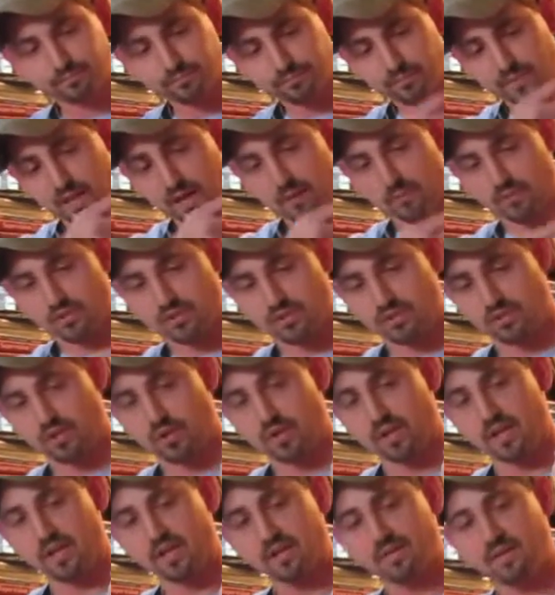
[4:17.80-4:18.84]
That runs
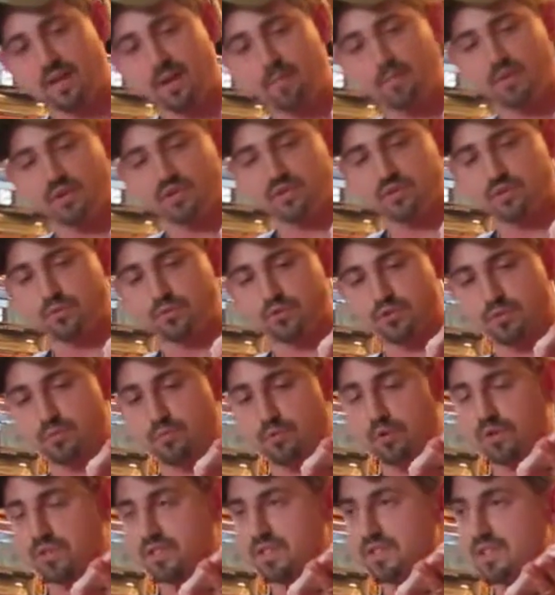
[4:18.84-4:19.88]
along here. That muscle
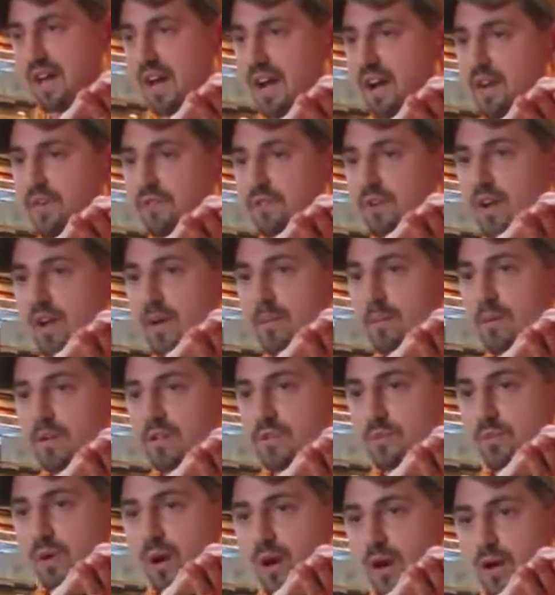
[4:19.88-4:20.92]
supports the diaphragm as
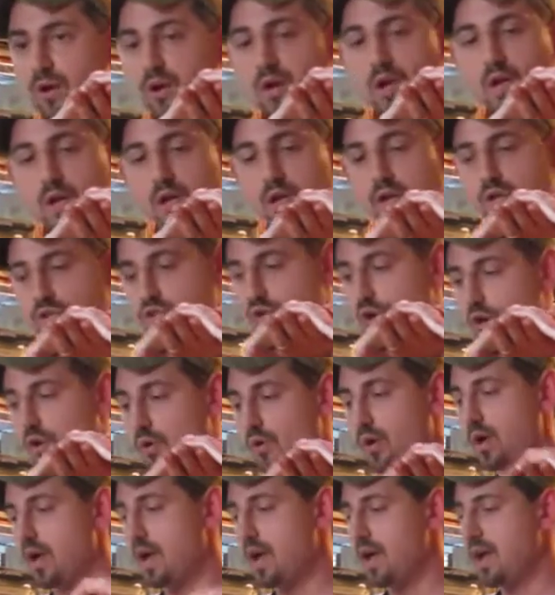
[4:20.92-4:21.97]
well.
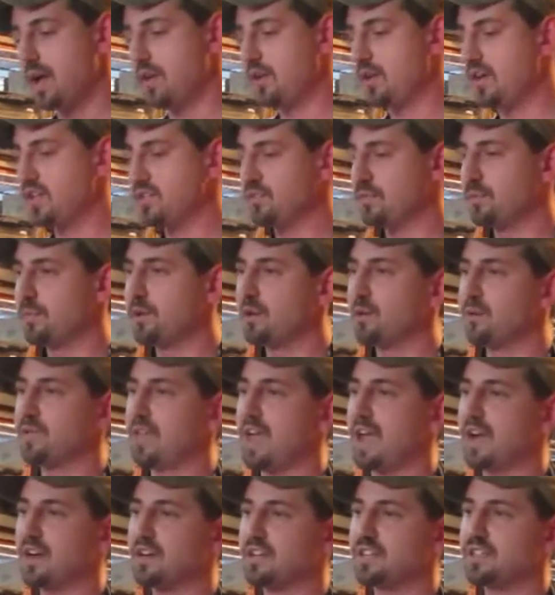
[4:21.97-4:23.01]
So are you guys familiar with
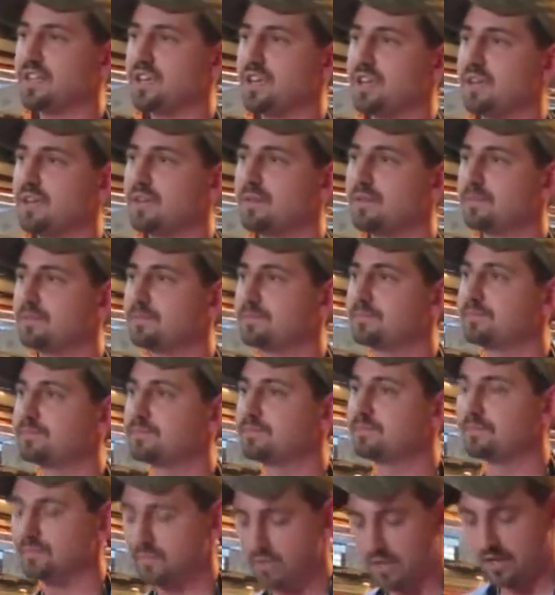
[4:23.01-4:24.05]
hanger steak?
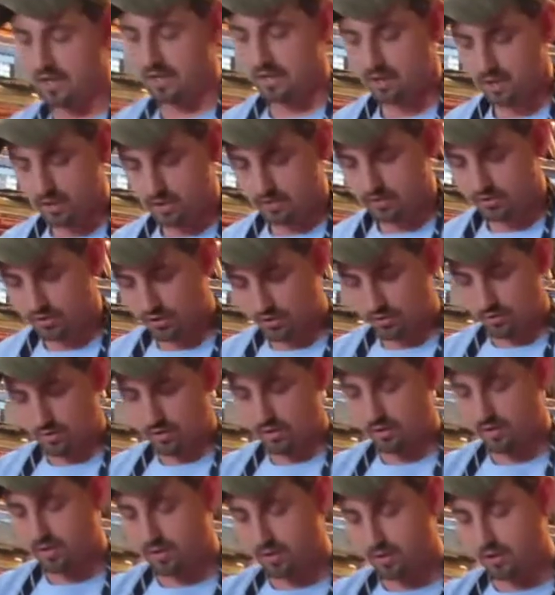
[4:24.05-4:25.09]
Yeah. Okay. So
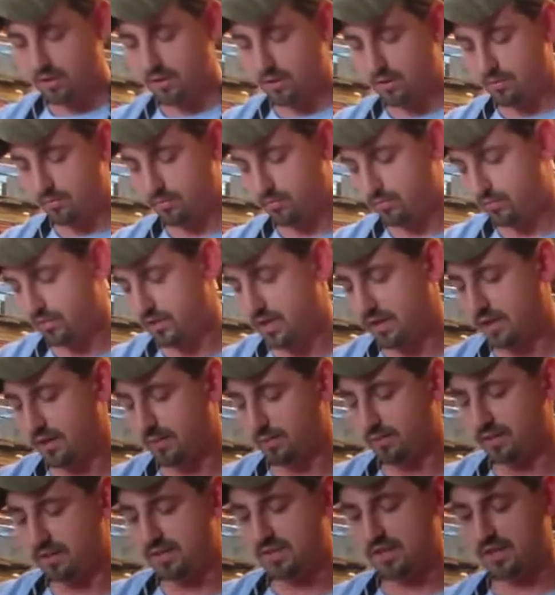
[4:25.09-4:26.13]
you're not going to
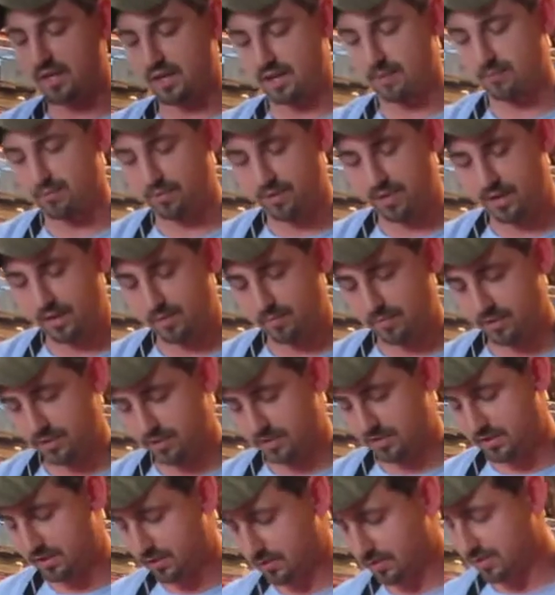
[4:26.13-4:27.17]
really see it on a pig
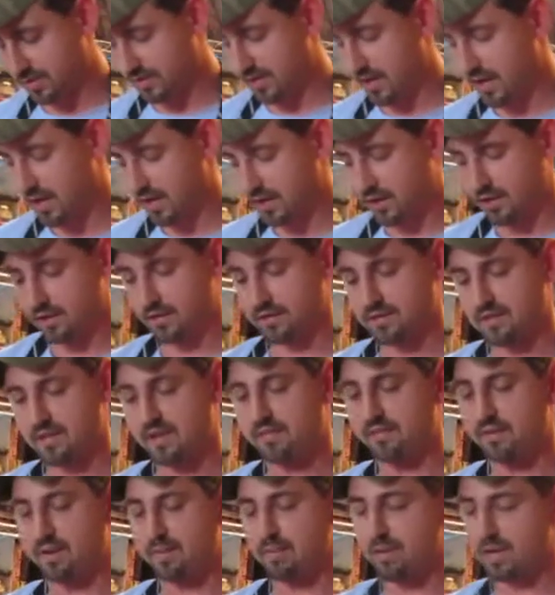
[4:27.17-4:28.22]
because they always take it. It's
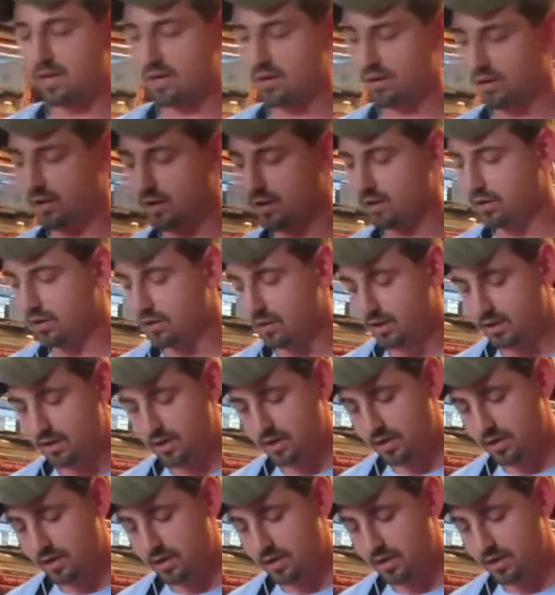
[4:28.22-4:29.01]
not very big at all.